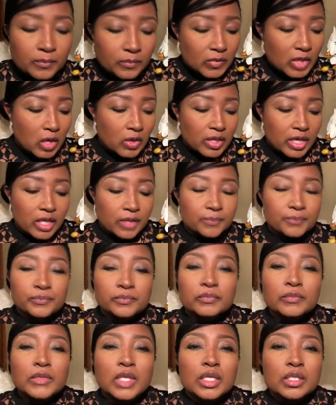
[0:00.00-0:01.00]
okay.
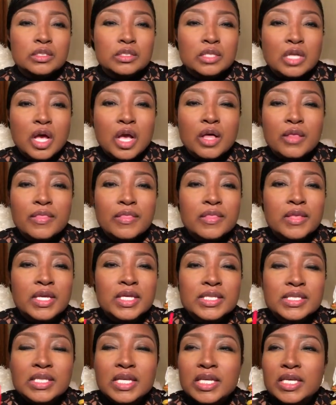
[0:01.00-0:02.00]
So
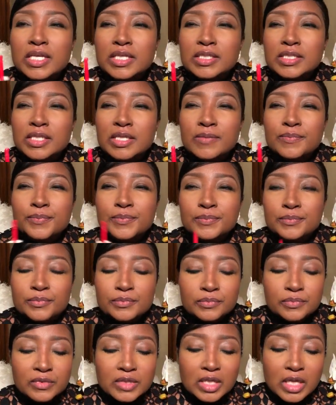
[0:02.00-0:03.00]
this is
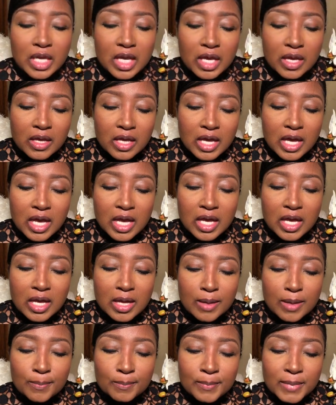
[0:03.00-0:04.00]

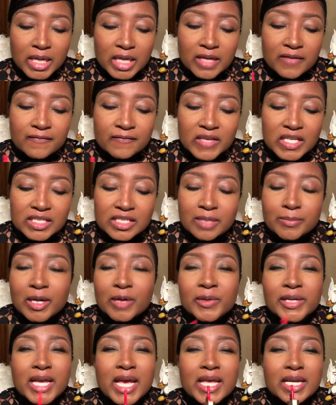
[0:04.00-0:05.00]
Fenty by
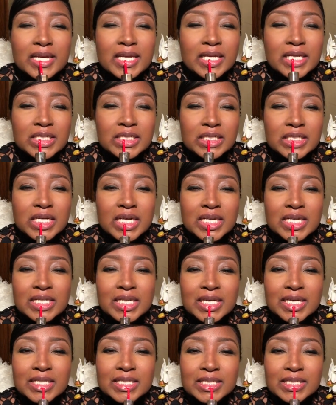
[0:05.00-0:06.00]
Rihanna, and it's called
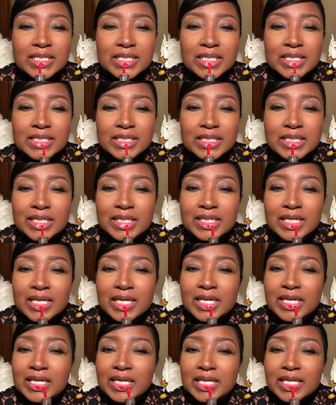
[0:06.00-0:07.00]
Uncensored.
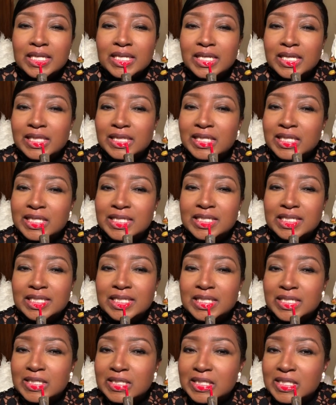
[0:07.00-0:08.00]
Now this
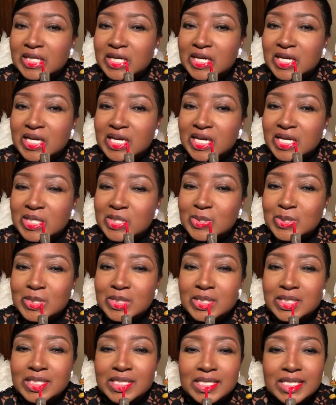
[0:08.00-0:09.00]
goes on
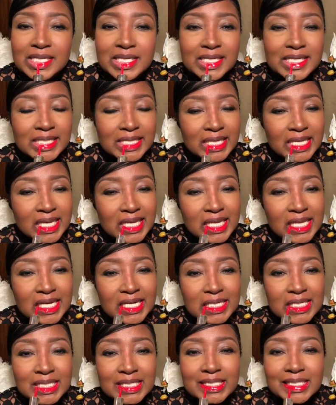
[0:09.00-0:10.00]
really, it
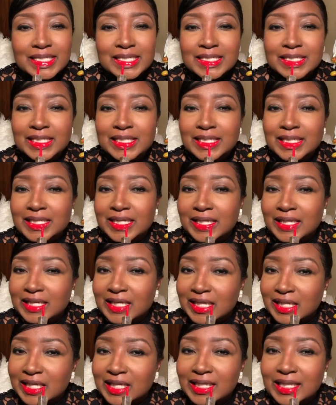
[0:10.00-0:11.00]
almost goes on like a
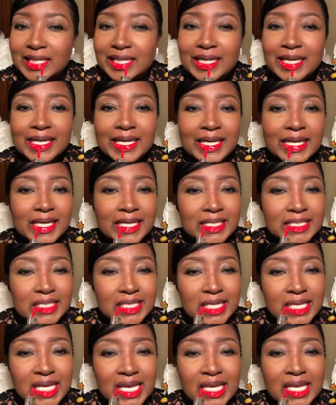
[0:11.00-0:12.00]
glass.
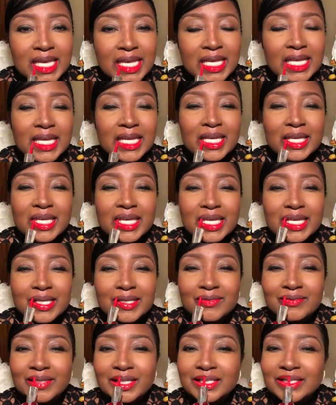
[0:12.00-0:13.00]
It
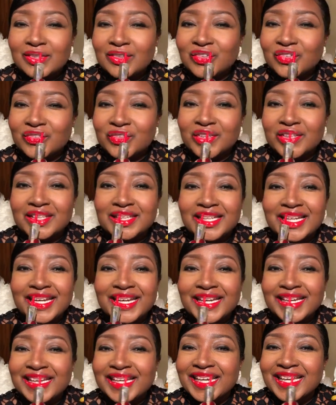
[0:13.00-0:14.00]
makes you feel
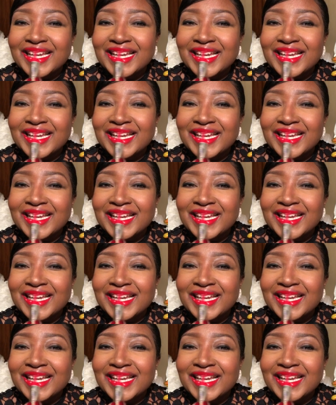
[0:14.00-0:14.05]
like,